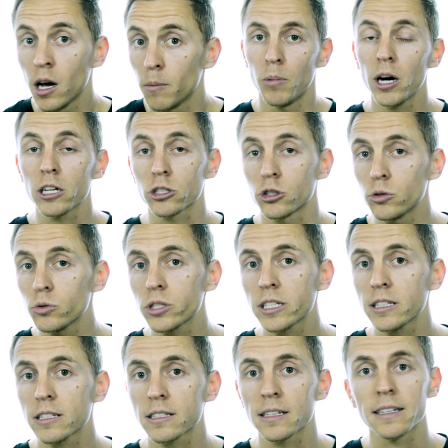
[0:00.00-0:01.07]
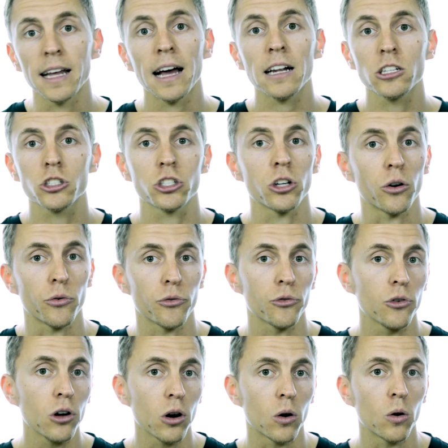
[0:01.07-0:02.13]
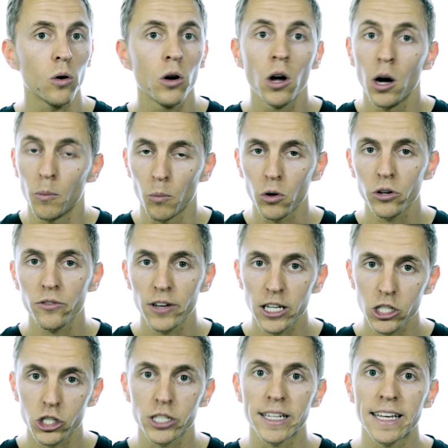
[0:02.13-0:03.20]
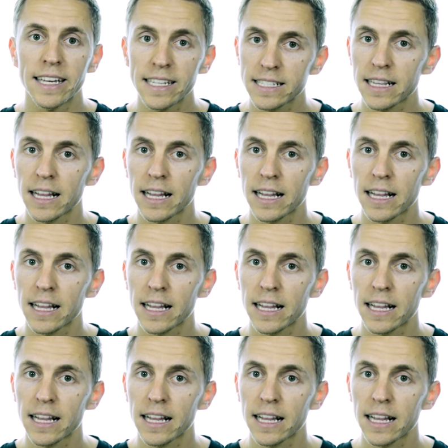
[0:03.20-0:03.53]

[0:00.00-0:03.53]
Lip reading: But using this analogy of flow, motivation is